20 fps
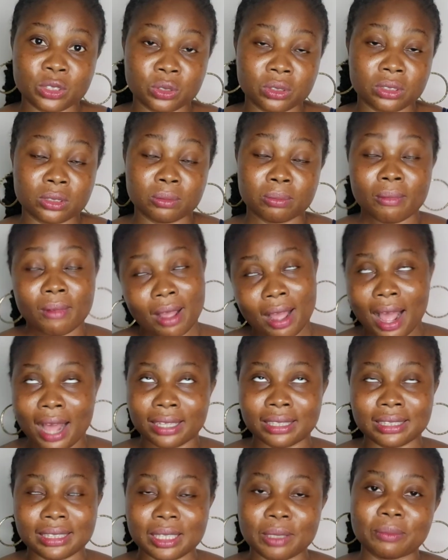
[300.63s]
as
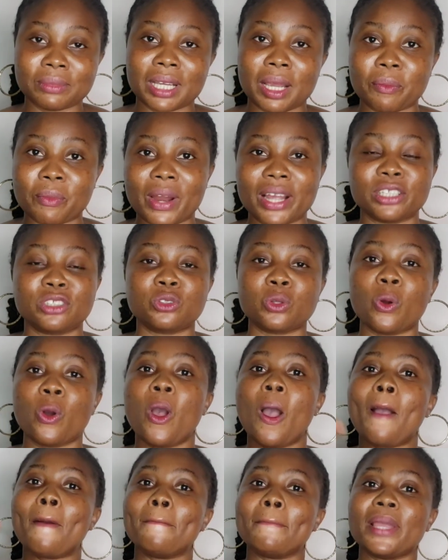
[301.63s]
at the same time, right?
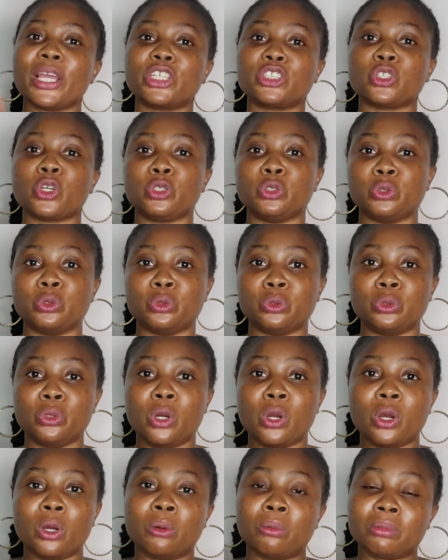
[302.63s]
So make sure
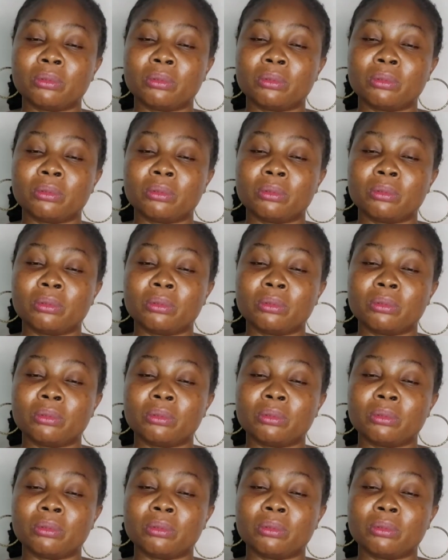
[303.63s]
you